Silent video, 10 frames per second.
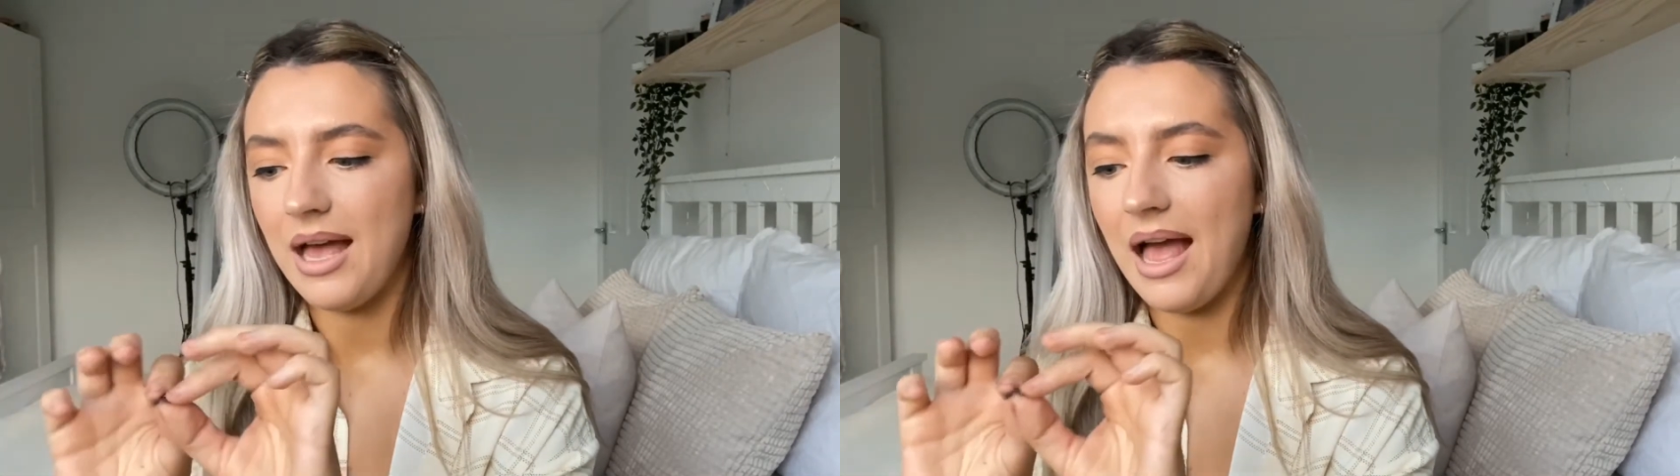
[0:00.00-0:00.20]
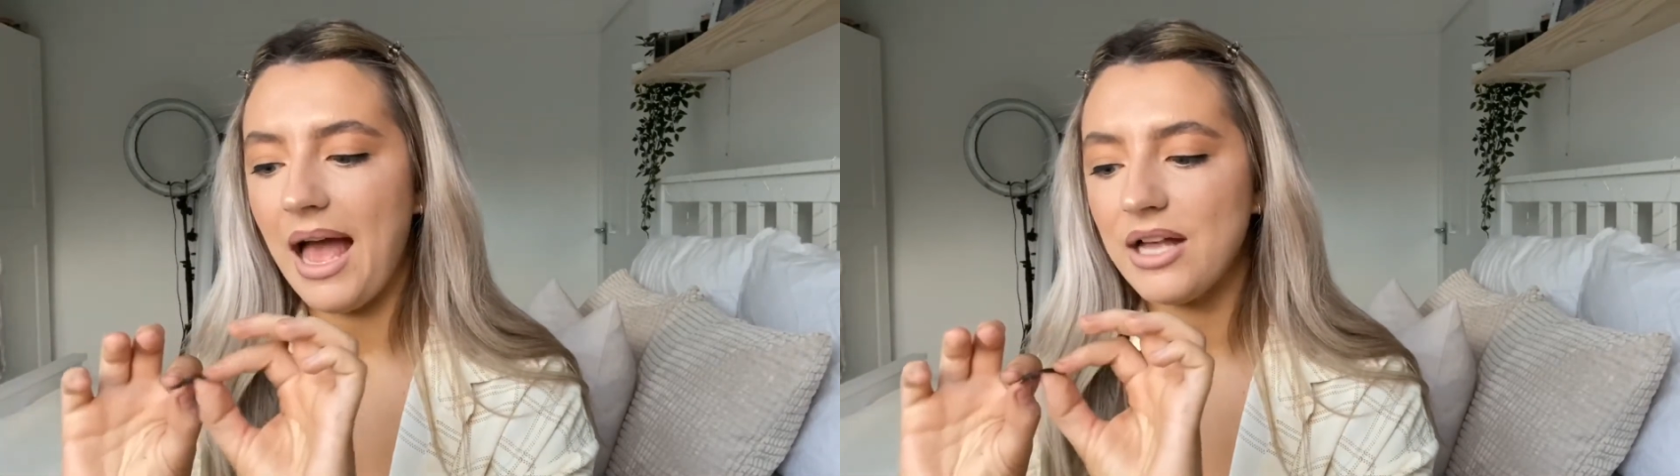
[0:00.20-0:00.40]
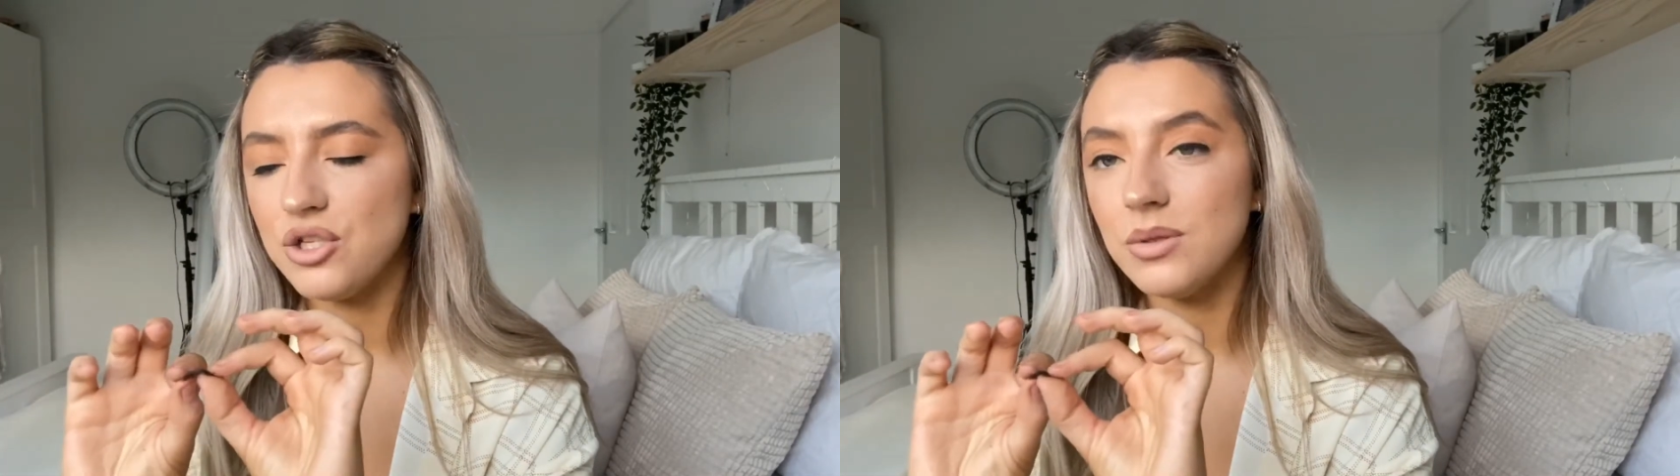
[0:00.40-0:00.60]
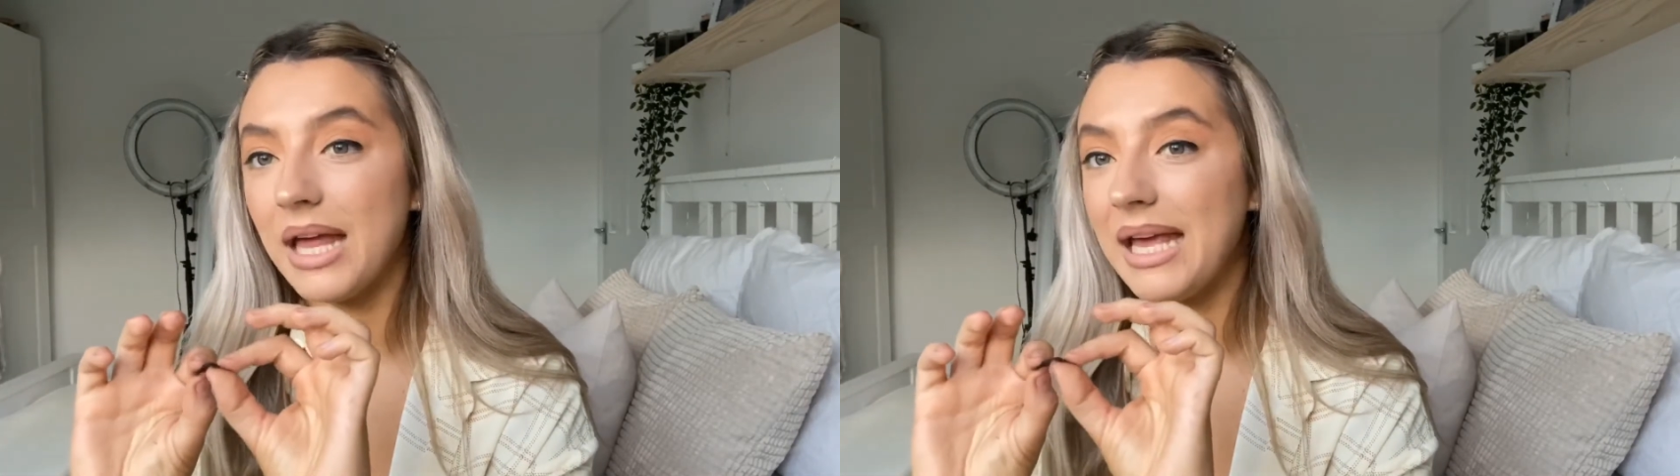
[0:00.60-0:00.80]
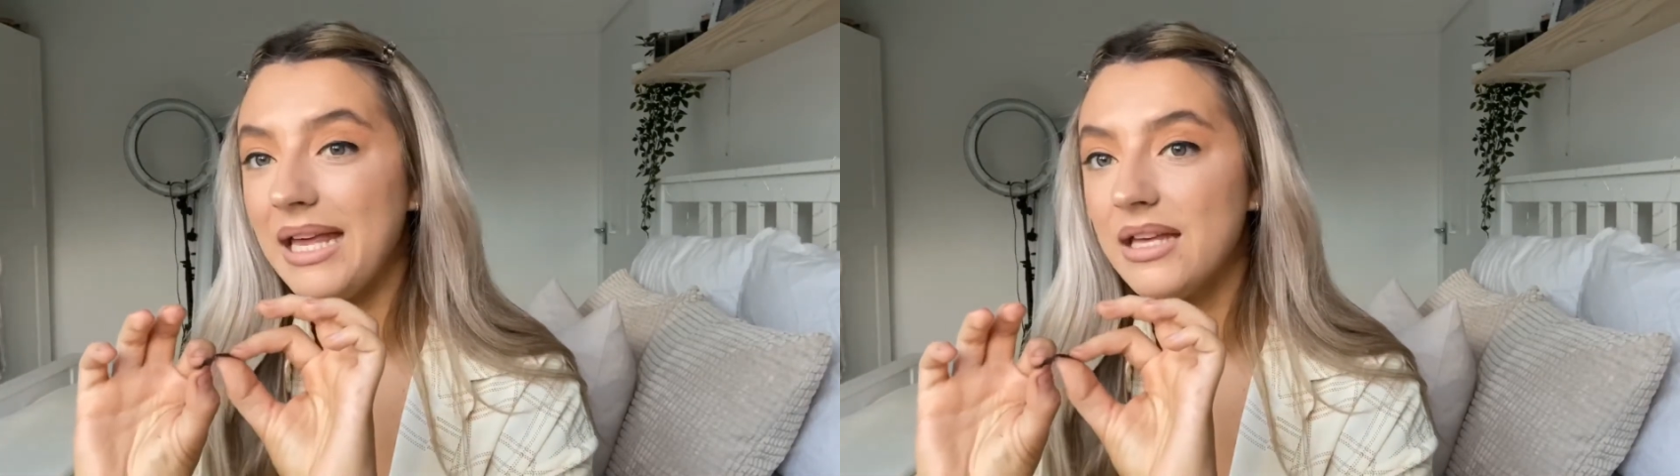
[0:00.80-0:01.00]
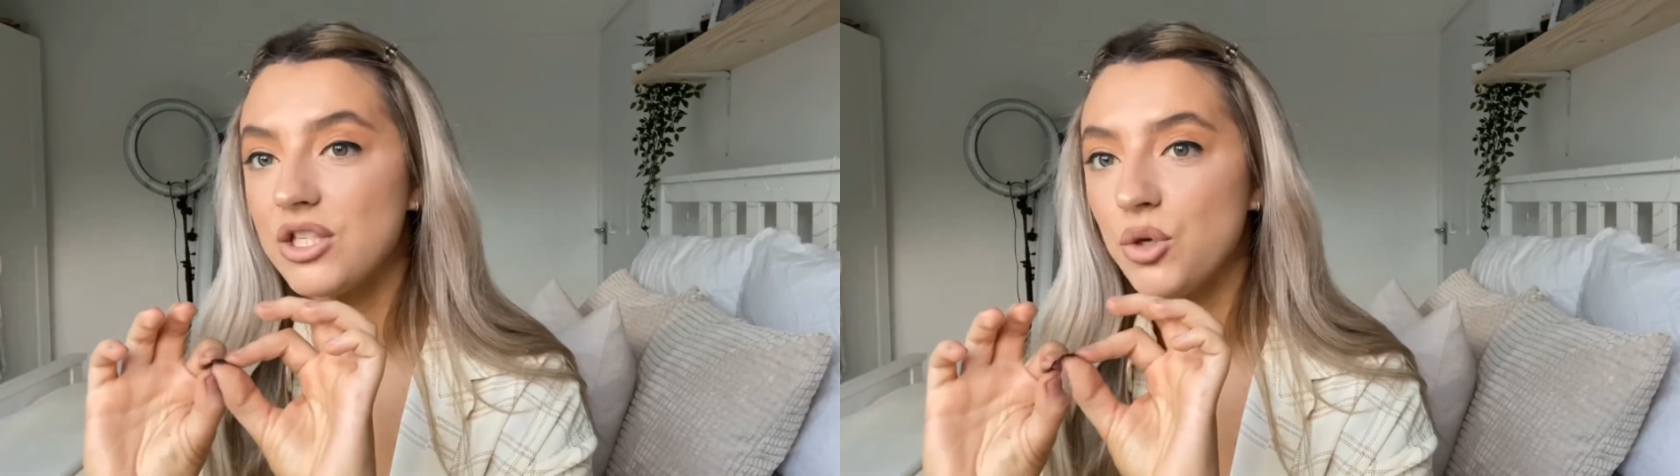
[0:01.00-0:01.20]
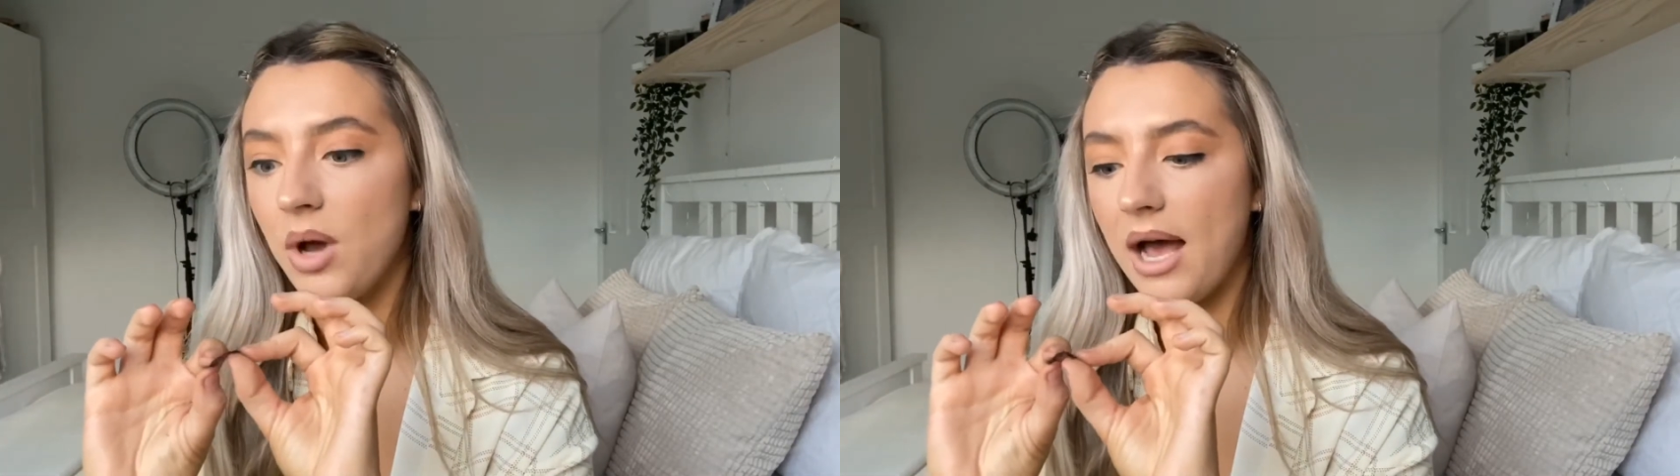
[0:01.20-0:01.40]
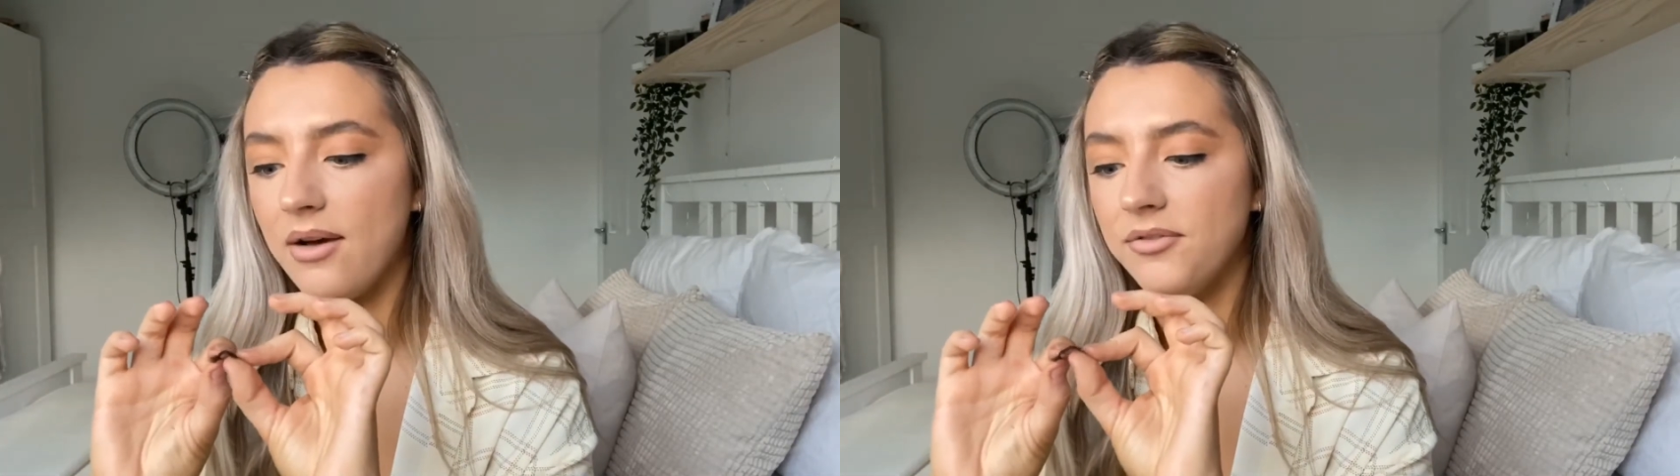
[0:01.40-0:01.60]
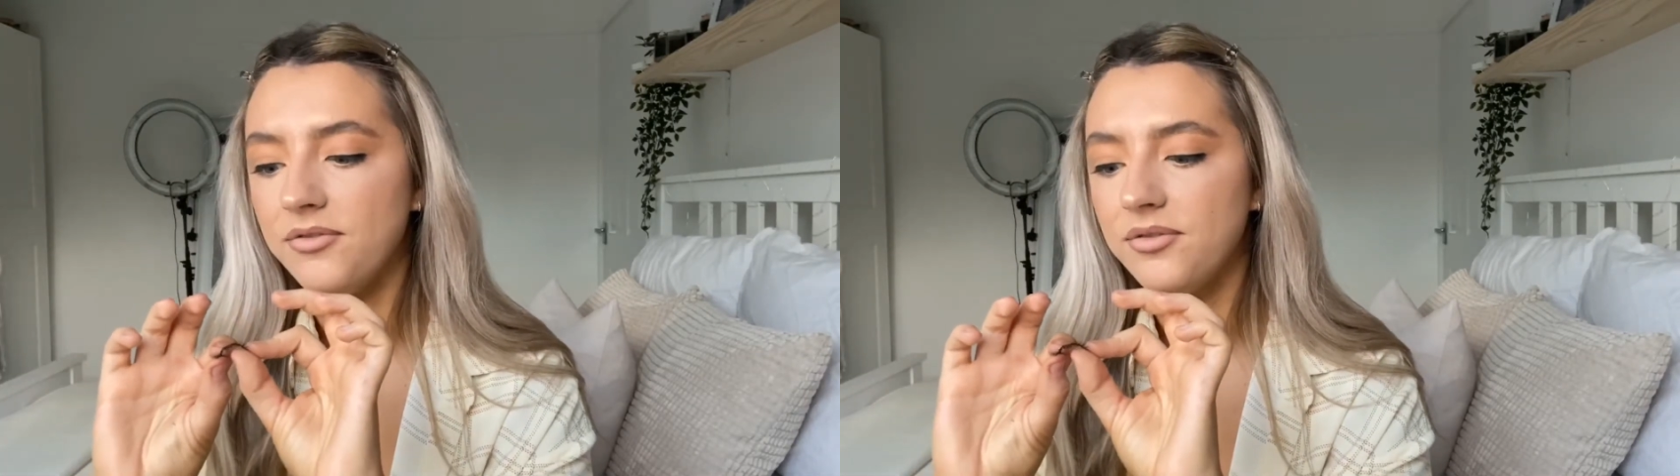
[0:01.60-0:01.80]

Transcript: I do like to have,